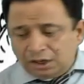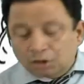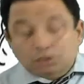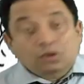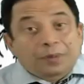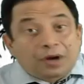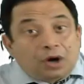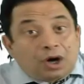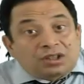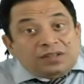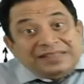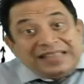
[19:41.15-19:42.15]
So
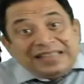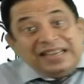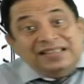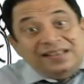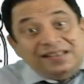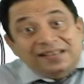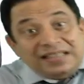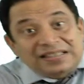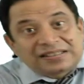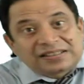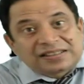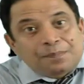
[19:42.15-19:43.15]
because of these
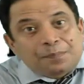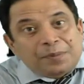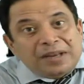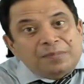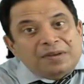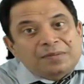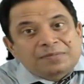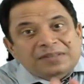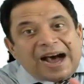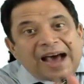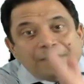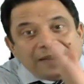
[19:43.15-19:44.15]
risks, some premiums
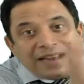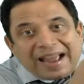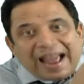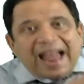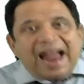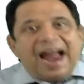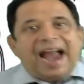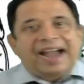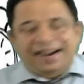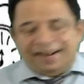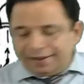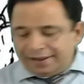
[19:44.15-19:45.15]
are being
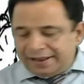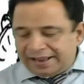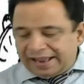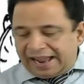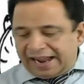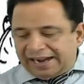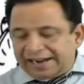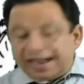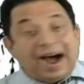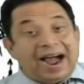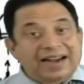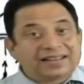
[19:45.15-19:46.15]
added. And
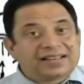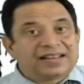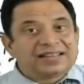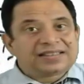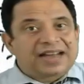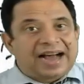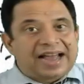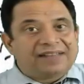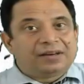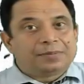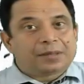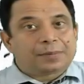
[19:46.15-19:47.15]
higher the risk, high
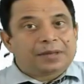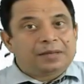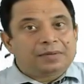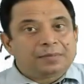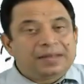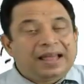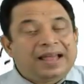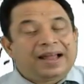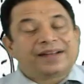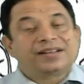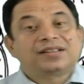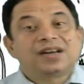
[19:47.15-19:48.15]
will be the premium.
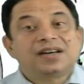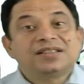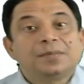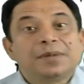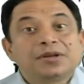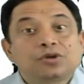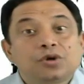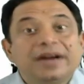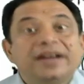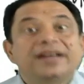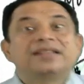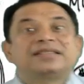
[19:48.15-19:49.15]
And the third is the
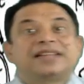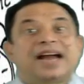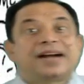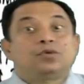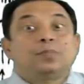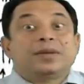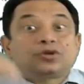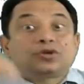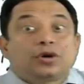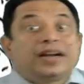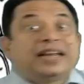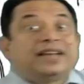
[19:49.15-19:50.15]
maturity risk. That on
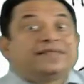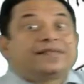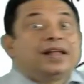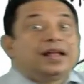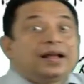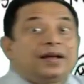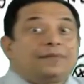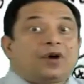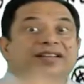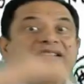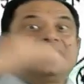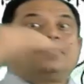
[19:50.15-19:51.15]
maturity,
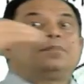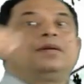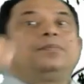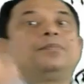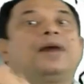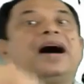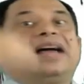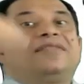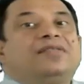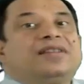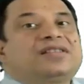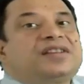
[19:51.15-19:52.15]
for example, I have
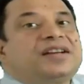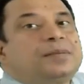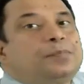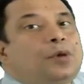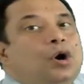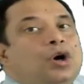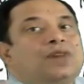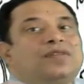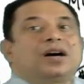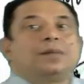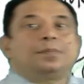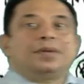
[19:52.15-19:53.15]
invested in a bond of a
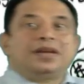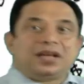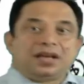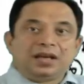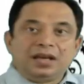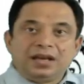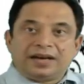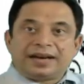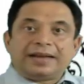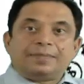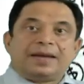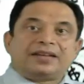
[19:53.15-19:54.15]
company,
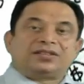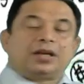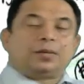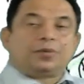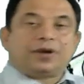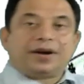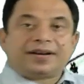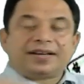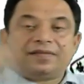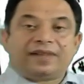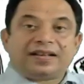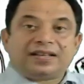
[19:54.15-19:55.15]
Ranbaxy Laboratory,
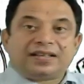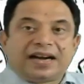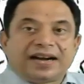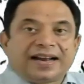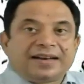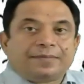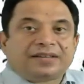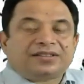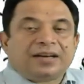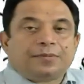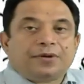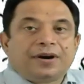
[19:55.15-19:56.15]
and whether that
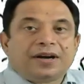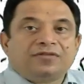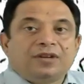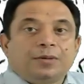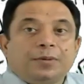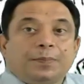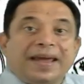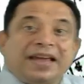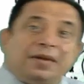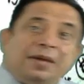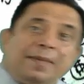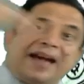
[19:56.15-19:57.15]
Ranbaxy Laboratory will be paying
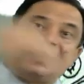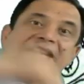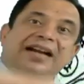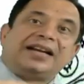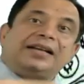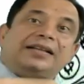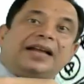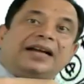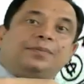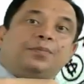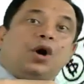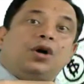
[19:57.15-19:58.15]
me back
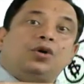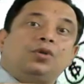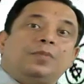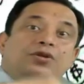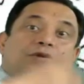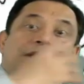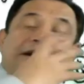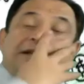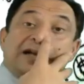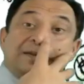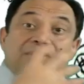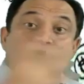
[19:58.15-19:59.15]
that bond on maturity,
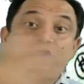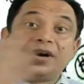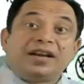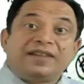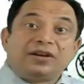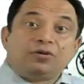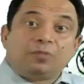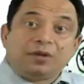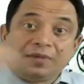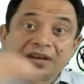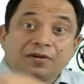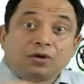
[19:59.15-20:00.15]
that maturity value will
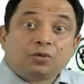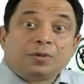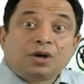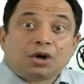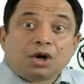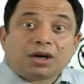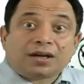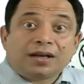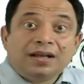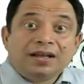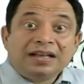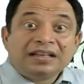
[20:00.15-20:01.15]
be given to me or not.
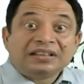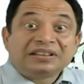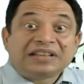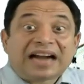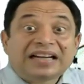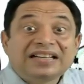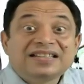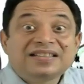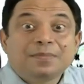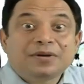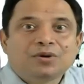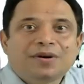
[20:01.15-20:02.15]
That is
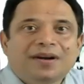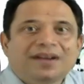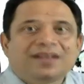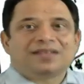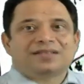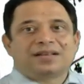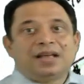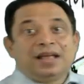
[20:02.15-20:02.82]
maturity risk.